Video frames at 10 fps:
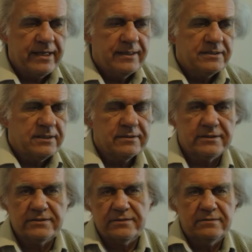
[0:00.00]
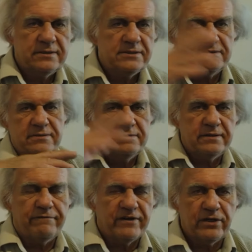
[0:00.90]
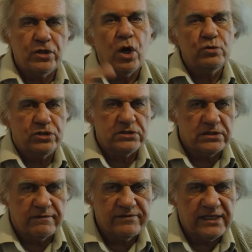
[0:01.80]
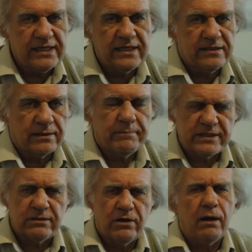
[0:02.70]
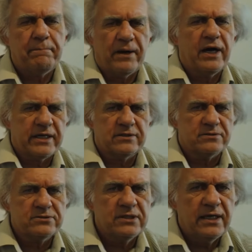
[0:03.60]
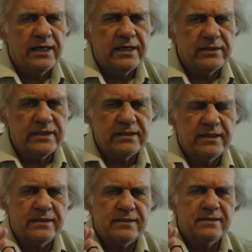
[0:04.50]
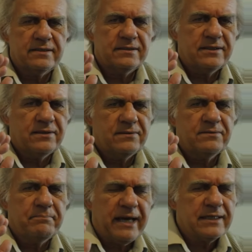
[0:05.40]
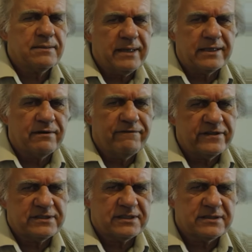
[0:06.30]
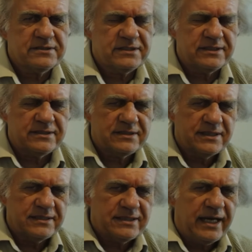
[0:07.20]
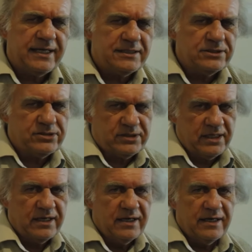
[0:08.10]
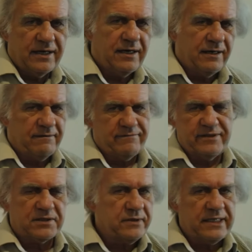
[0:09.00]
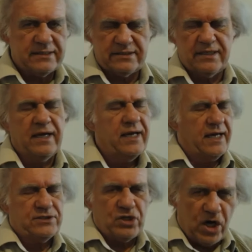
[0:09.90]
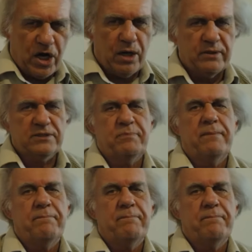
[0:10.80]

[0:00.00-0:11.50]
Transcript: So there's these different notions of the ether, but they're all particles. Uh, you know, mathematical physics, since the days of the Greeks, has always been